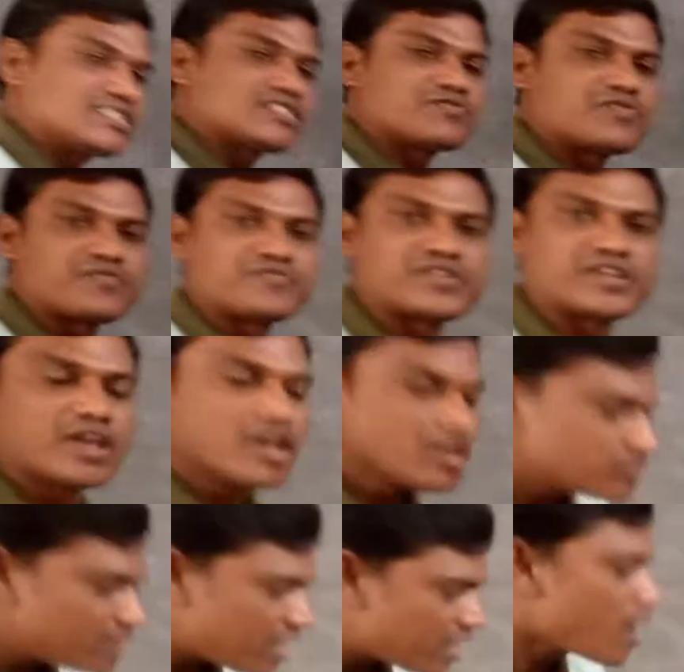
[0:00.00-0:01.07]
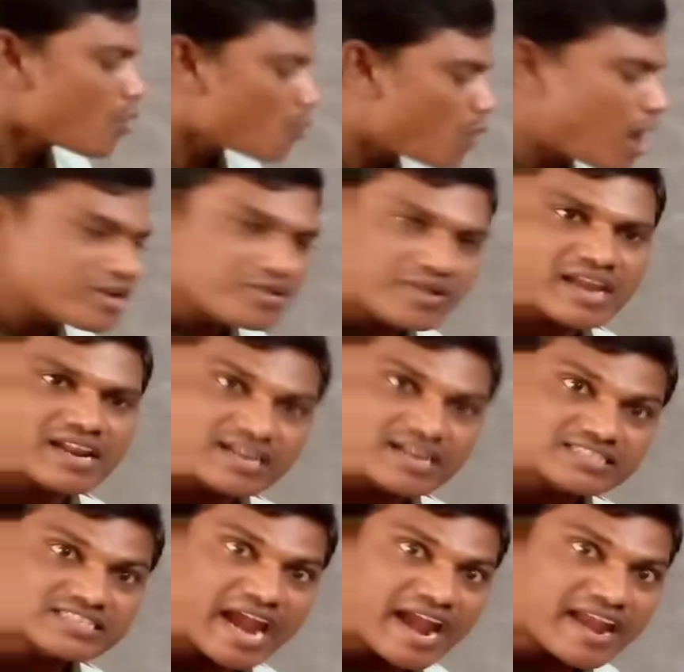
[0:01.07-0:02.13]
is 50. Then what you can
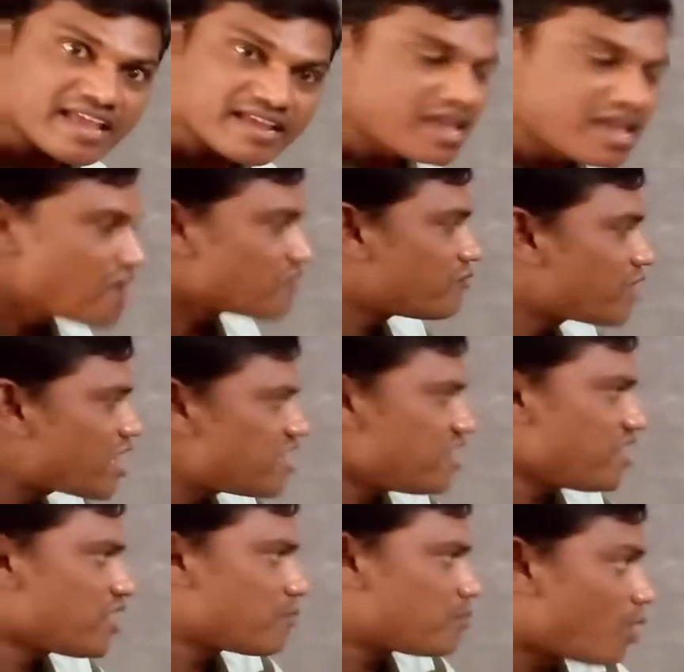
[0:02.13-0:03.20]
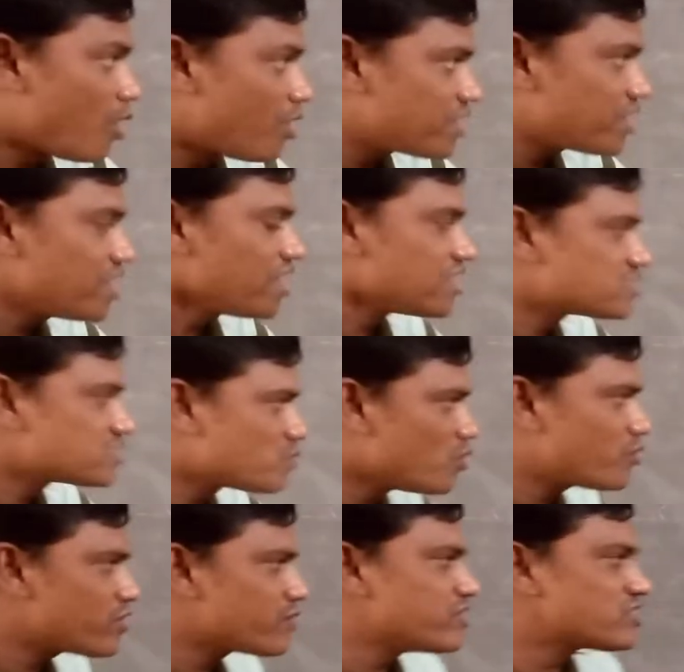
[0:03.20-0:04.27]
understand is when a body is
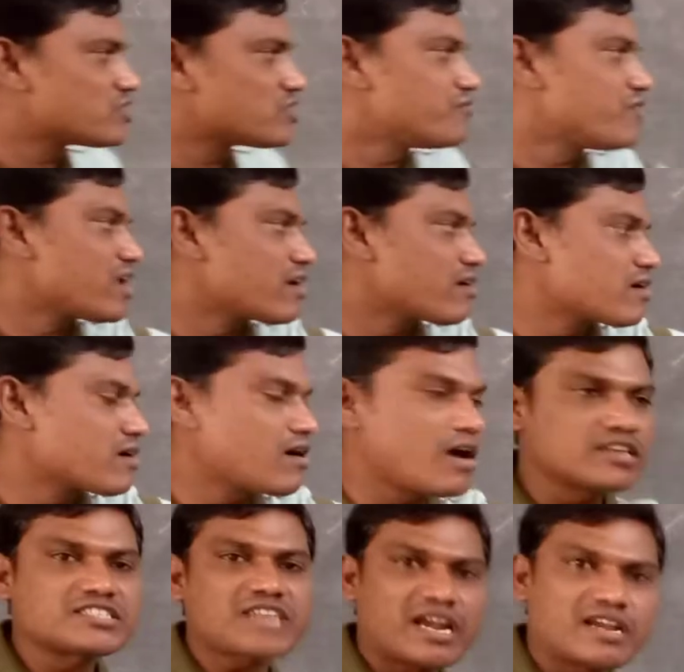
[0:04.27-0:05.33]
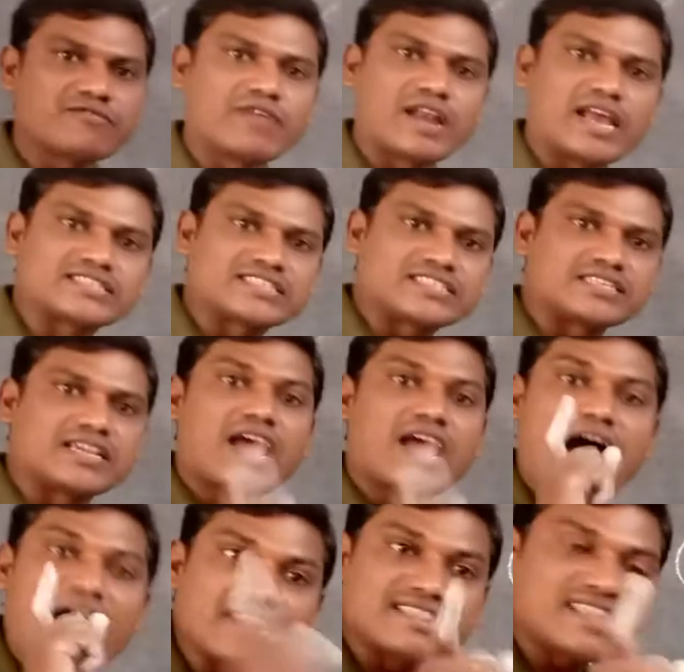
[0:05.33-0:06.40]
moving with constant velocity,
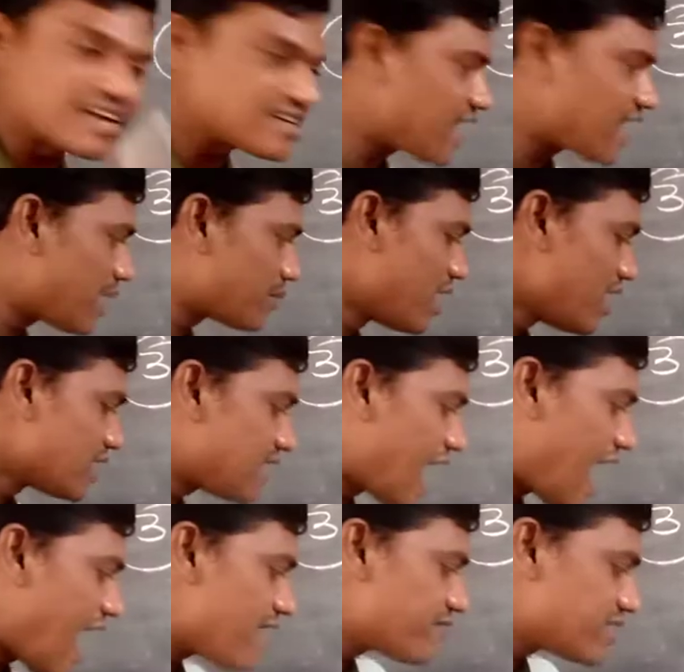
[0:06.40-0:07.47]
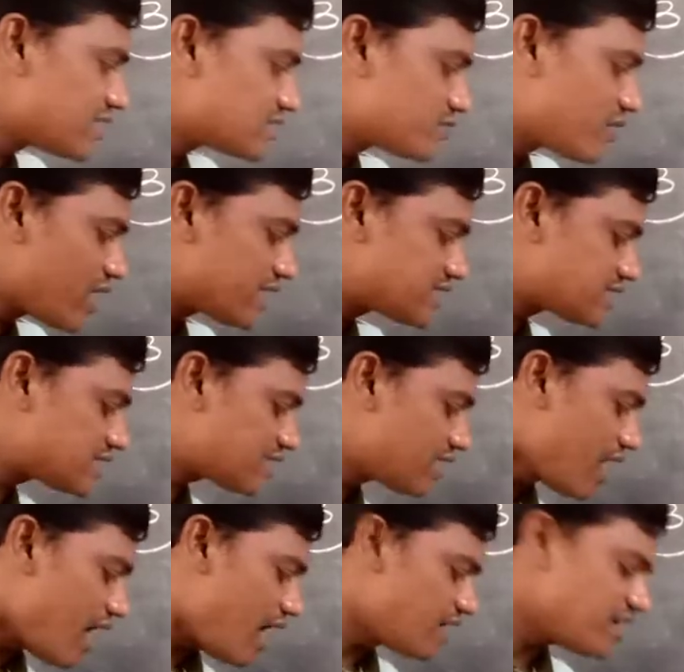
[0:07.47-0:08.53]
at that time the average
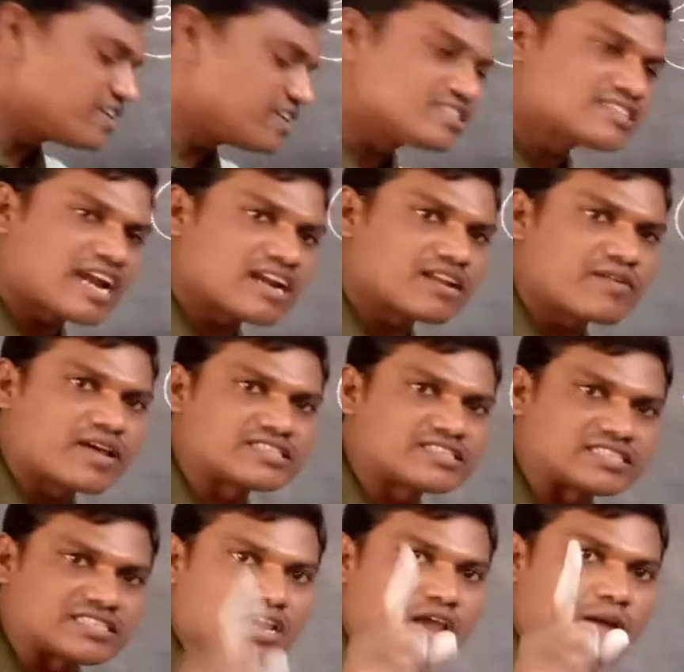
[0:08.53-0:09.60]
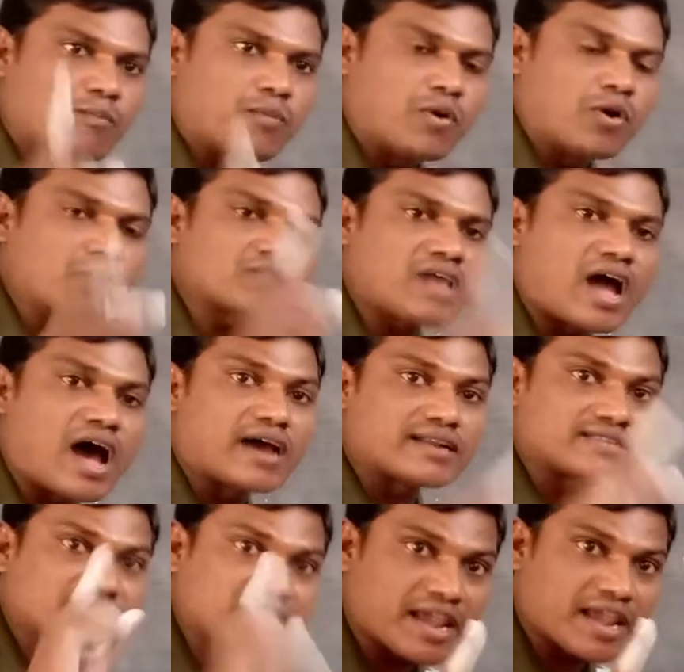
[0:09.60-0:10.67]
velocity and instant velocity both
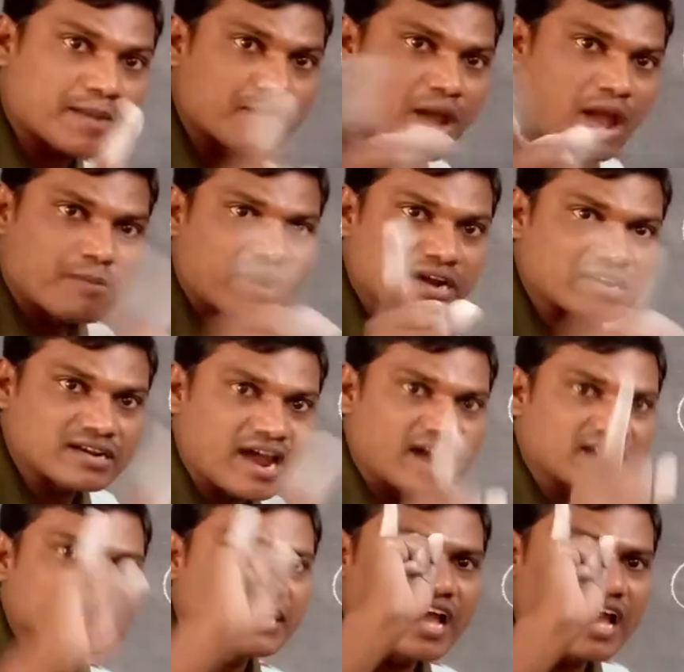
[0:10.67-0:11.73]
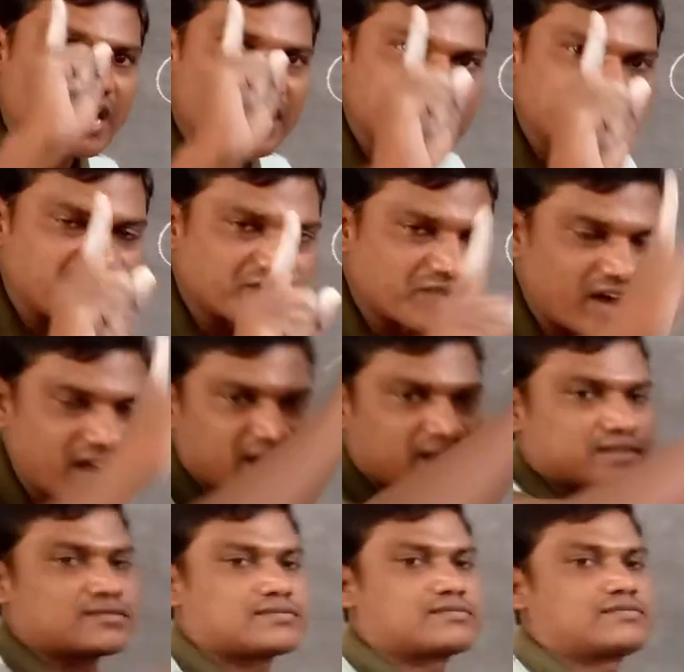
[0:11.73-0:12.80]
are same but not that
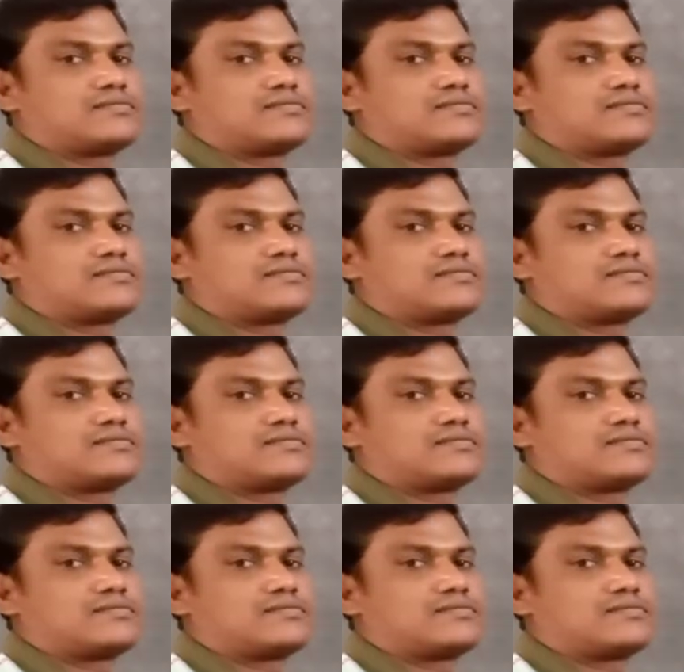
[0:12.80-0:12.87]
differ.